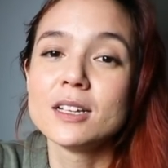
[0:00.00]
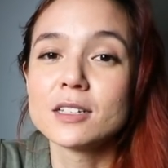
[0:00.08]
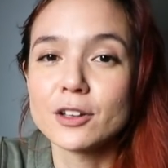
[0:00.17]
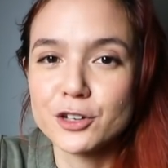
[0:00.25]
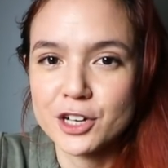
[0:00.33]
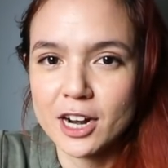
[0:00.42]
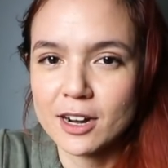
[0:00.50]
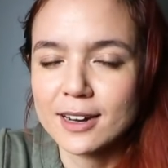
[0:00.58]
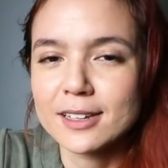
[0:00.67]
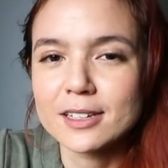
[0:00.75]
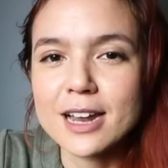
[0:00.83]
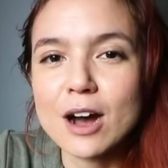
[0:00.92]
Skillshare
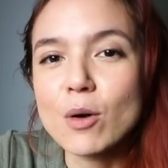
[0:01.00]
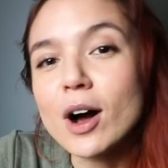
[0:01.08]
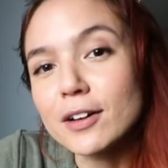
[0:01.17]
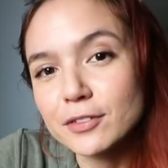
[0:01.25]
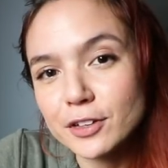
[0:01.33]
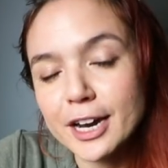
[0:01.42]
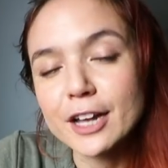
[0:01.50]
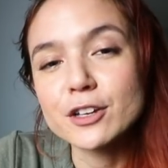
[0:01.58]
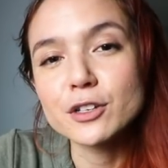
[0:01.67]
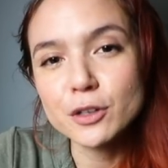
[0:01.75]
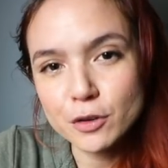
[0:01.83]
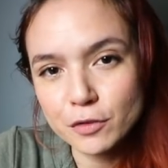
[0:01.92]
is now offering
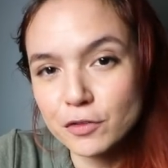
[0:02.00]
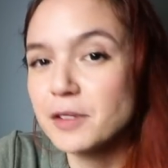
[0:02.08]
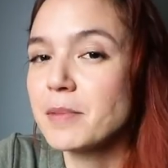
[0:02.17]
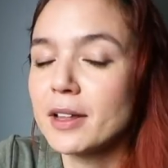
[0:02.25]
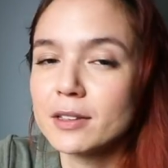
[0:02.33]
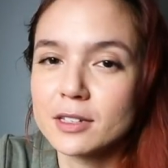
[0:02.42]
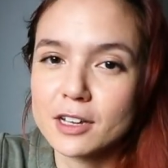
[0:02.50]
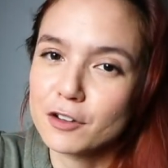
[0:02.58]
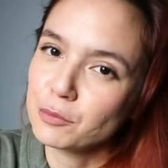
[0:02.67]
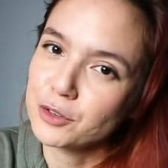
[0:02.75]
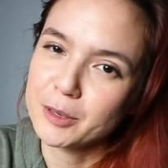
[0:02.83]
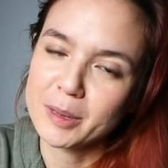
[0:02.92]
two free months
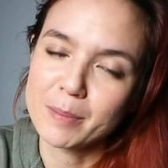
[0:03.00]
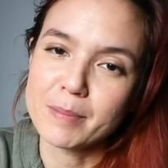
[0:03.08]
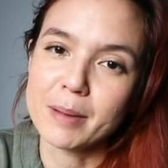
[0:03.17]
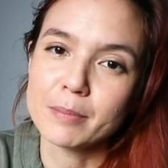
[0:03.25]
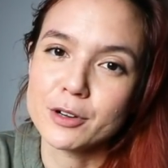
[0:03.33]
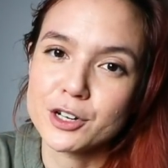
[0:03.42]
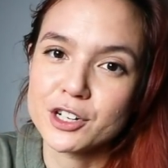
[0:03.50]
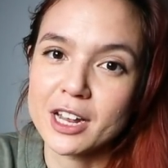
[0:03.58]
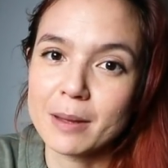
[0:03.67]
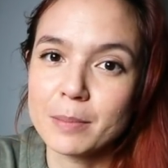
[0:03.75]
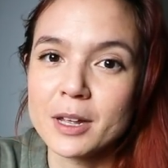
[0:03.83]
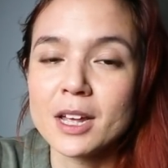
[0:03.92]
of premium
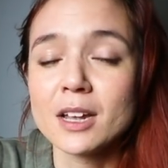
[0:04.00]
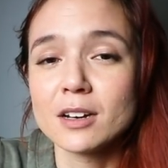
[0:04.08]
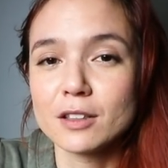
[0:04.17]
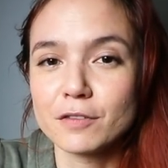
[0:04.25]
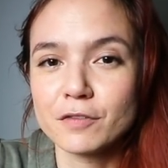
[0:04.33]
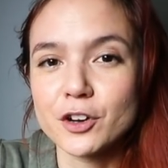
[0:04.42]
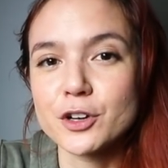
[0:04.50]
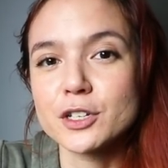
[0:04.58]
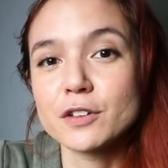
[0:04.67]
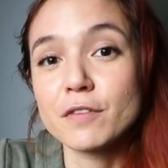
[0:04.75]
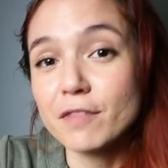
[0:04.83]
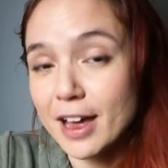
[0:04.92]
membership to the
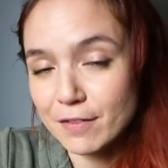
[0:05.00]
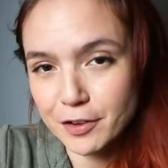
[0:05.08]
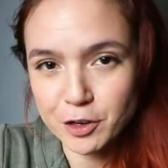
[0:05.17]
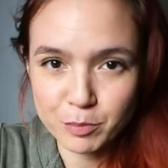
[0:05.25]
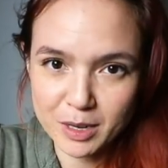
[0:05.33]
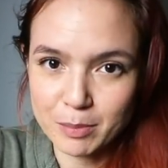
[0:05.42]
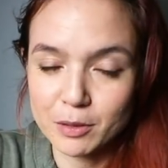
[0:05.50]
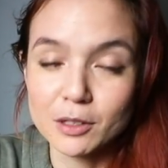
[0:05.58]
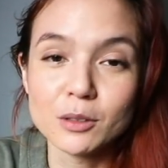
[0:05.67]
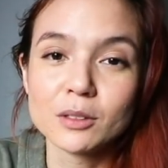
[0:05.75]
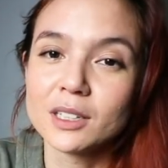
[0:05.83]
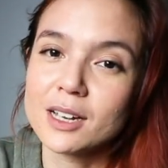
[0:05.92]
first 500 people
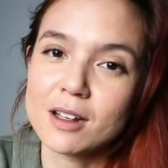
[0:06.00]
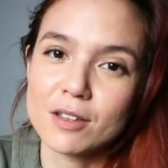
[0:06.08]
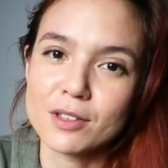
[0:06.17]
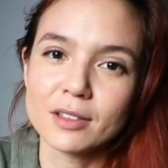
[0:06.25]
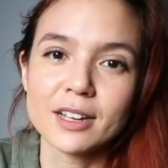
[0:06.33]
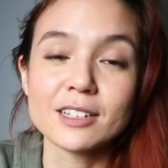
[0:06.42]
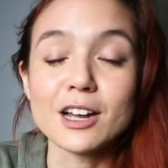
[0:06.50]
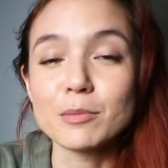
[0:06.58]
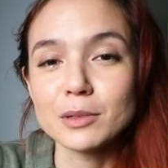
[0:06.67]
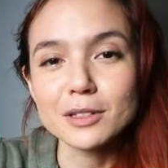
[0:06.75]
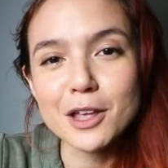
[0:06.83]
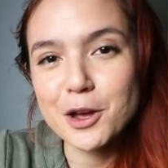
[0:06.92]
who click on the link down
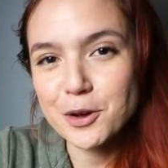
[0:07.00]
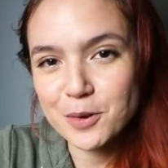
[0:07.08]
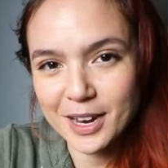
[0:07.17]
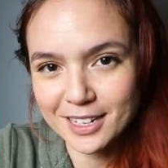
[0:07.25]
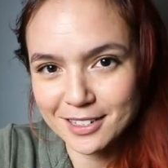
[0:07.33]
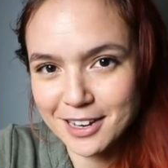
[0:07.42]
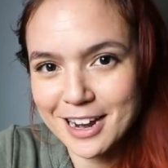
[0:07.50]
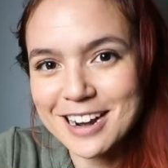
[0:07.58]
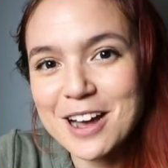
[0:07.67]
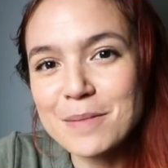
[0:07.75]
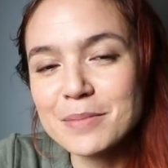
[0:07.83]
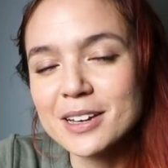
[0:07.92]
below and sign
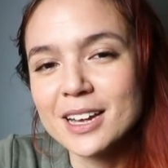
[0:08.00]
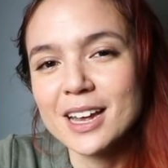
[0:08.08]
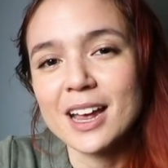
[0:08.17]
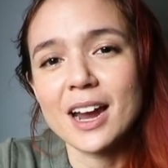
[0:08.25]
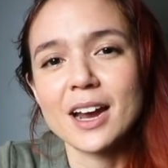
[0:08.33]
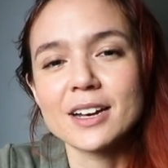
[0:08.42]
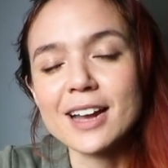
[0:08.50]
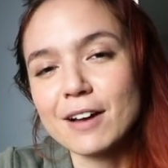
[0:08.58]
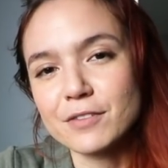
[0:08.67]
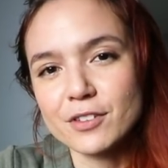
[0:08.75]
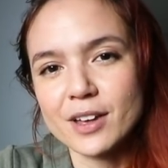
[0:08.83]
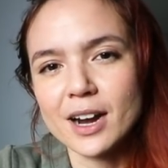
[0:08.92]
up. And
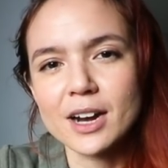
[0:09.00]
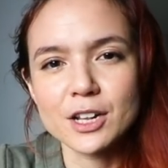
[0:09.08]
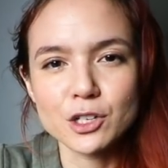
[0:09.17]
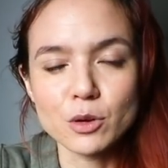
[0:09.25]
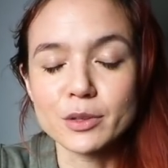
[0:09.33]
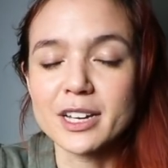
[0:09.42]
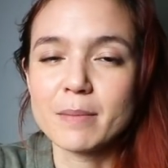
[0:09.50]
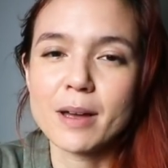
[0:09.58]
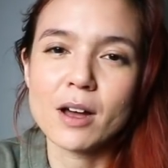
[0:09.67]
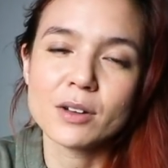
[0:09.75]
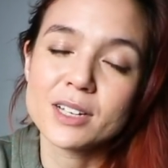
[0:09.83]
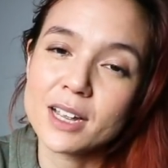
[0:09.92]
after that, it's only
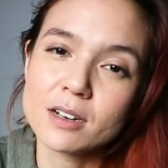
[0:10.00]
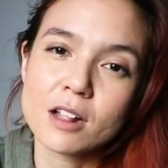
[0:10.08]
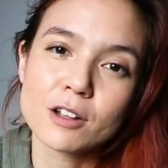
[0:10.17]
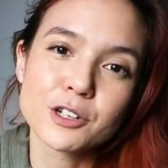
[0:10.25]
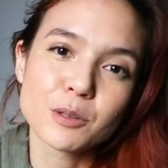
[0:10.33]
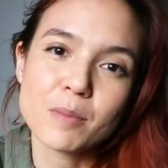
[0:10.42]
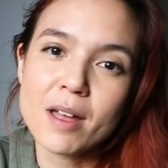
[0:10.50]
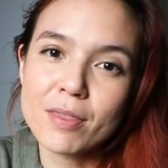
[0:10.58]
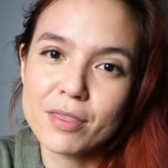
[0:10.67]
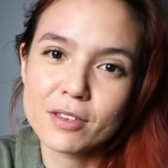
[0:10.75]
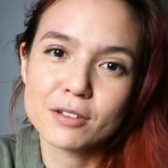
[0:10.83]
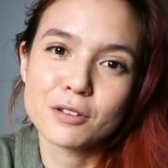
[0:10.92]
about $10 a
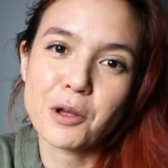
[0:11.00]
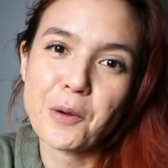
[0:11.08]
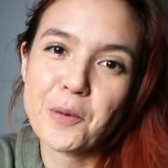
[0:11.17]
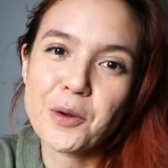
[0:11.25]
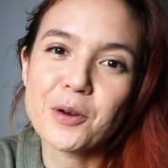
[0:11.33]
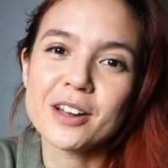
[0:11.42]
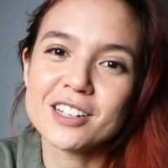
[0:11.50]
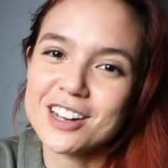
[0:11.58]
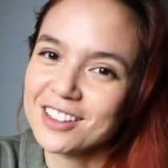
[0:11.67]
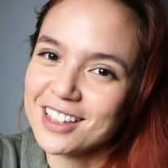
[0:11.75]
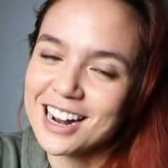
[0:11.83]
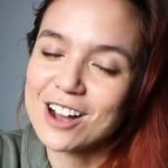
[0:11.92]
month. So go ahead and
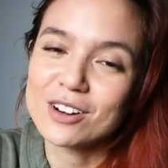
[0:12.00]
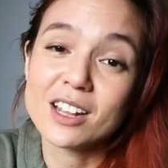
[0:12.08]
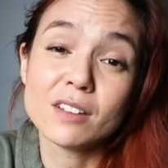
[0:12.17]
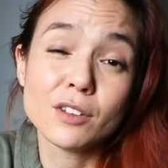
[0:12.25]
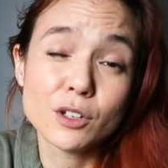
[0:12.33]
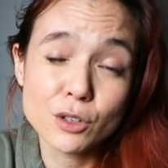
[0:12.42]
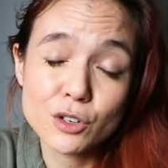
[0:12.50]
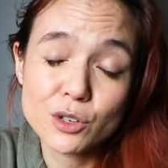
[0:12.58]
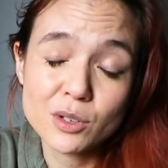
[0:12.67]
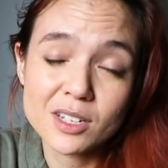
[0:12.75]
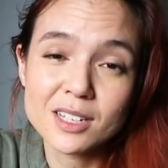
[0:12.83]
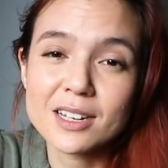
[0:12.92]
check that out. And if you do
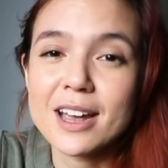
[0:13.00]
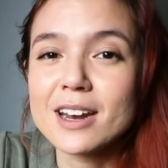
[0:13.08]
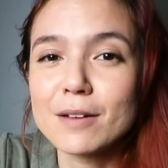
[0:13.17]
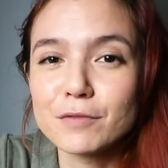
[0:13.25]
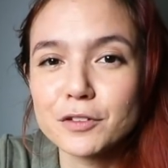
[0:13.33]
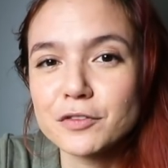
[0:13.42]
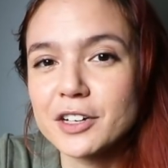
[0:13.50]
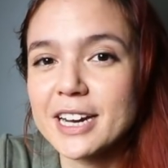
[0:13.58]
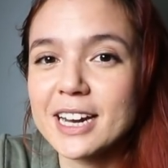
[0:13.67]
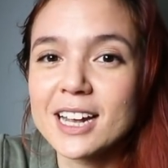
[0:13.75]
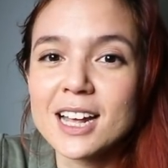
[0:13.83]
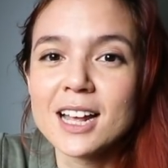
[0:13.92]
choose to sign up for
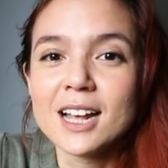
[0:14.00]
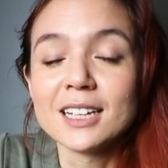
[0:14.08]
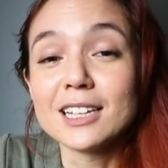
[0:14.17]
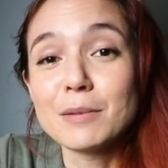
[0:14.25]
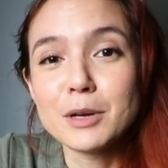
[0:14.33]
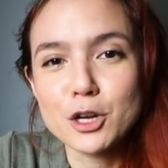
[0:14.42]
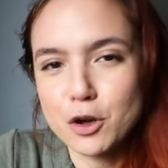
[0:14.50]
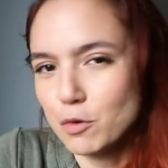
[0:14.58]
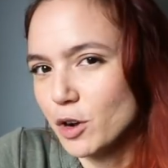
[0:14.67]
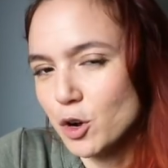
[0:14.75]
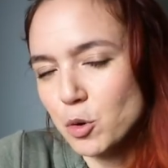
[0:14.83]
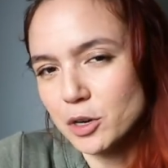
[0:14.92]
free, let me know
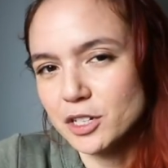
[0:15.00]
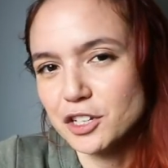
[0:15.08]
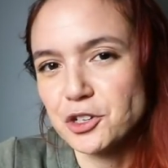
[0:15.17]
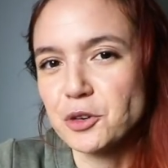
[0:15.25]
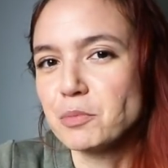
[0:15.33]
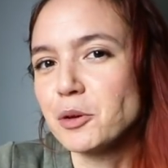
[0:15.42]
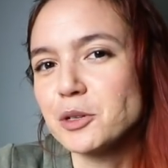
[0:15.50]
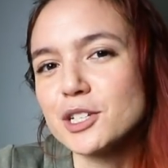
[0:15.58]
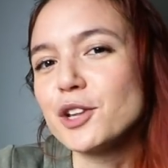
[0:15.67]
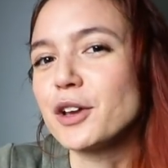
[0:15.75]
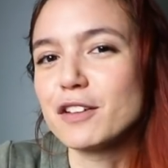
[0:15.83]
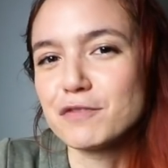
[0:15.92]
what courses you're
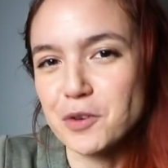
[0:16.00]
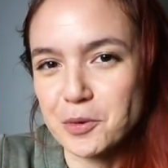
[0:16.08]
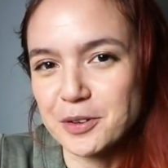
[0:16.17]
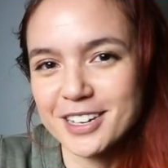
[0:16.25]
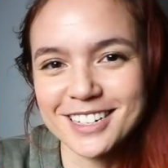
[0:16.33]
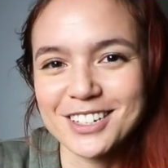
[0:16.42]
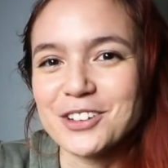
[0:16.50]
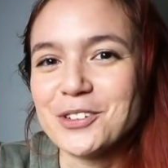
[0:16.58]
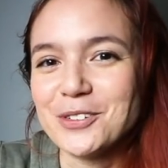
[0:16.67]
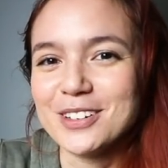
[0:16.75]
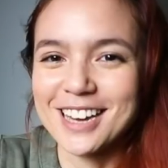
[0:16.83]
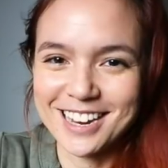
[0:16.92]
most looking forward
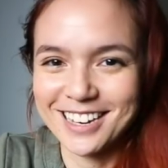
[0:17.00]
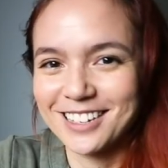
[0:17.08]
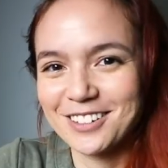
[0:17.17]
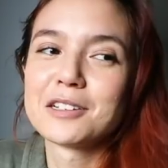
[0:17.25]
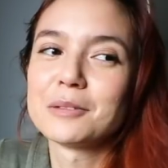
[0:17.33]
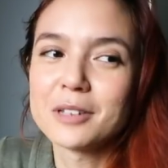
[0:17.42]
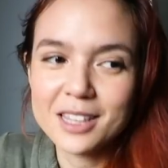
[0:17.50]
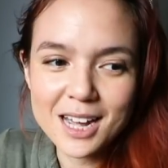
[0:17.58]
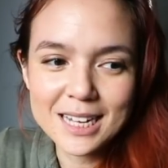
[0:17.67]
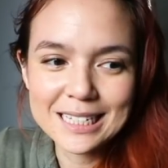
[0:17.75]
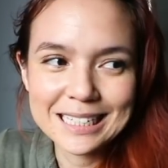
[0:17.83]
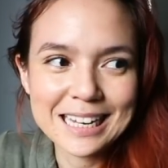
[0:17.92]
to taking. So with
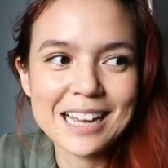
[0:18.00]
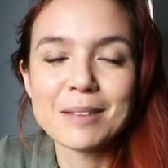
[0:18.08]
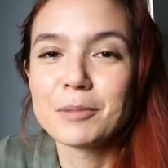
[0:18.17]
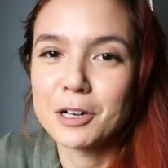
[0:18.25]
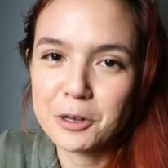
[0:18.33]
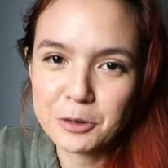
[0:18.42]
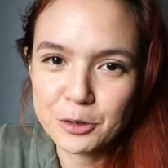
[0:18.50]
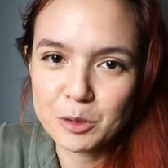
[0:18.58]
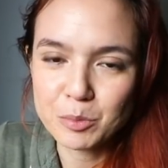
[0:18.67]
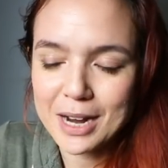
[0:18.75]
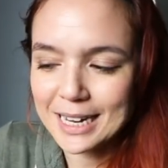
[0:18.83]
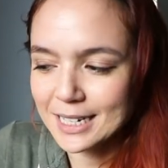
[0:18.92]
that, I'm gonna go do
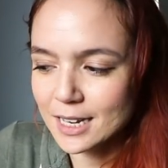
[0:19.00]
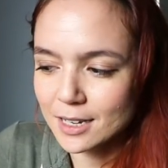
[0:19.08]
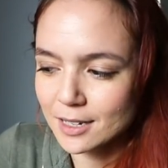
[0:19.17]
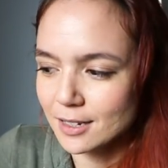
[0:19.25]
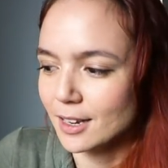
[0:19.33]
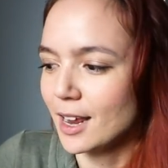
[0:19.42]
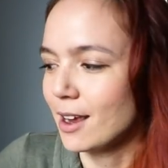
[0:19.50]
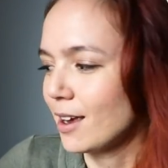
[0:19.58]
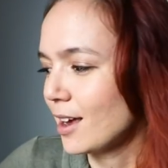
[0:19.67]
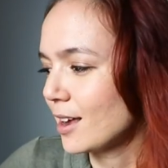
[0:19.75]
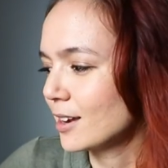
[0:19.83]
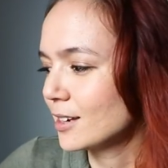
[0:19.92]
some practice
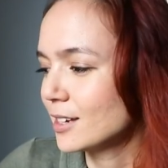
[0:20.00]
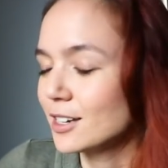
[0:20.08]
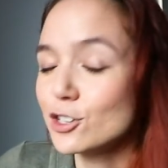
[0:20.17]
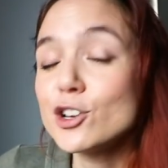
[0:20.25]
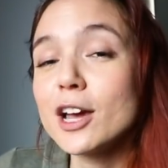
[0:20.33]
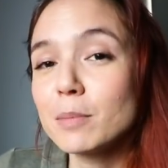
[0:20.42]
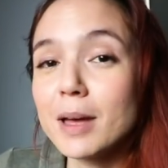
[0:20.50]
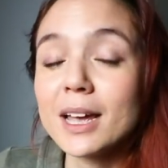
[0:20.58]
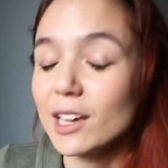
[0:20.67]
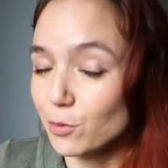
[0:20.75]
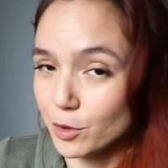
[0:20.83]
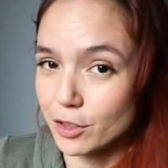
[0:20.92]
and check
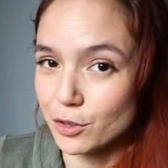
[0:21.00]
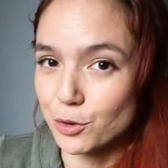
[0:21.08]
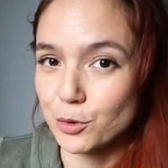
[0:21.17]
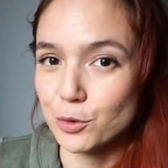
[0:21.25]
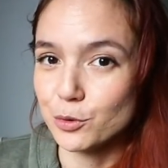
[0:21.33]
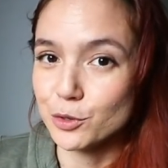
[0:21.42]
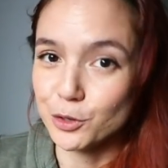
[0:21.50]
back in with you